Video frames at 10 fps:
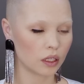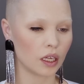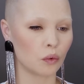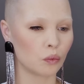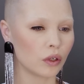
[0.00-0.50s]

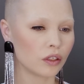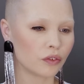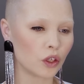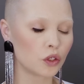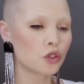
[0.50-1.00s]
Now, one
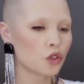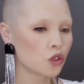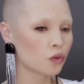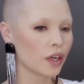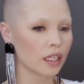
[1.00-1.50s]
of those
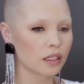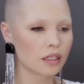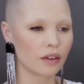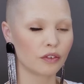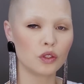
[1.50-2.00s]

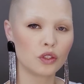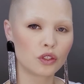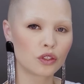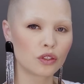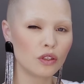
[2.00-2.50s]
tricks, if you
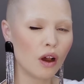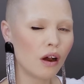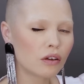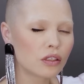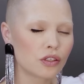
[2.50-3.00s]

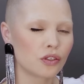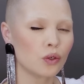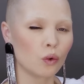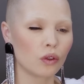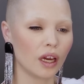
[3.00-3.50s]
aren't
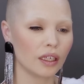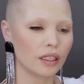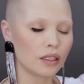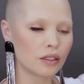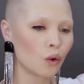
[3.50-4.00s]
sure that
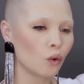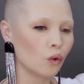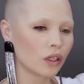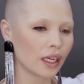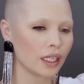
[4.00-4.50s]
it's
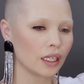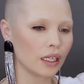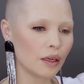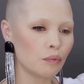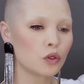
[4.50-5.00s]
all
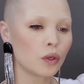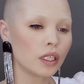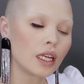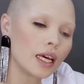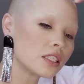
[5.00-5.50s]
getting in
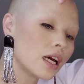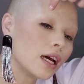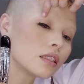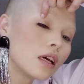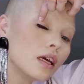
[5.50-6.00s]
between the lash
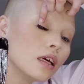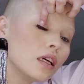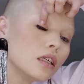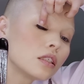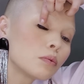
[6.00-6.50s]
hairs,
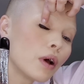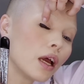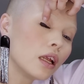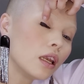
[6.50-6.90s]
is by